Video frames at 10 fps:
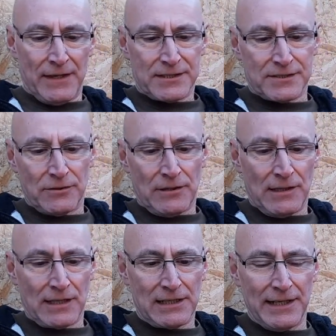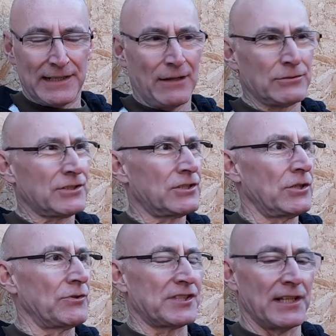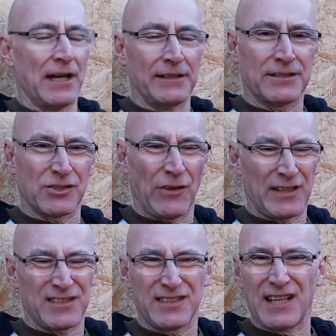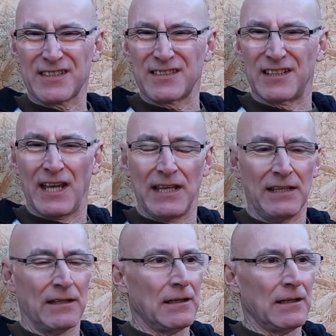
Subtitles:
so I cleared out Tuesday night, so that's yesterday,